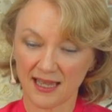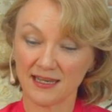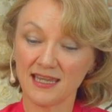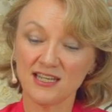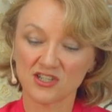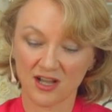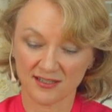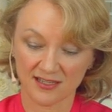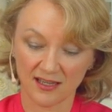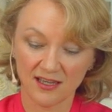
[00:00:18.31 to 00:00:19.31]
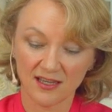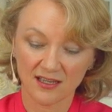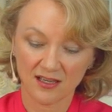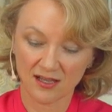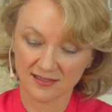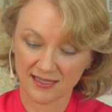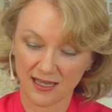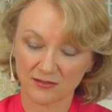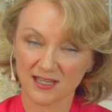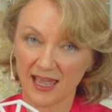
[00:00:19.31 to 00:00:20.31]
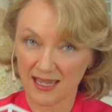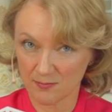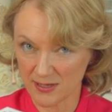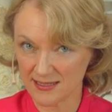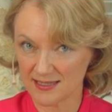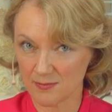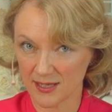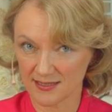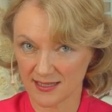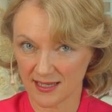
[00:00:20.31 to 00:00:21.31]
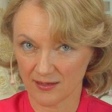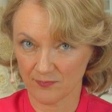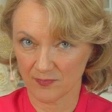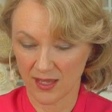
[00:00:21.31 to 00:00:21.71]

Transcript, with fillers: and each cutter cuts out eight pieces of bunting.